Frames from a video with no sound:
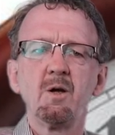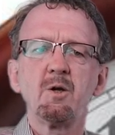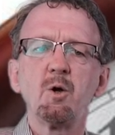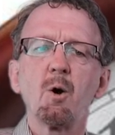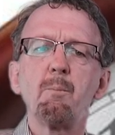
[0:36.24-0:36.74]

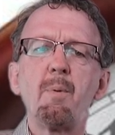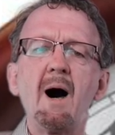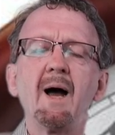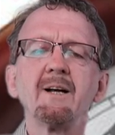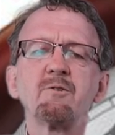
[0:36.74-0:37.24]
you are
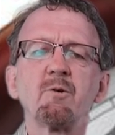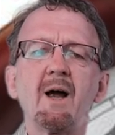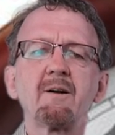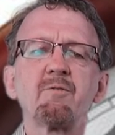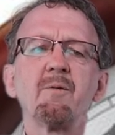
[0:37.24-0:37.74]
buying
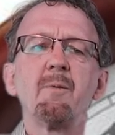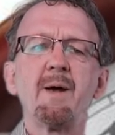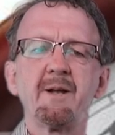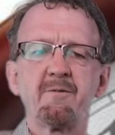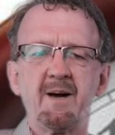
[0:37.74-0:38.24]
direct from the
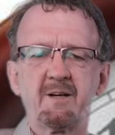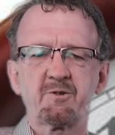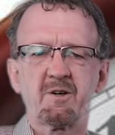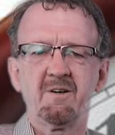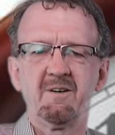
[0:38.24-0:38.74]

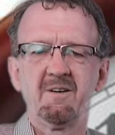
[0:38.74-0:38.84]
manufacturer.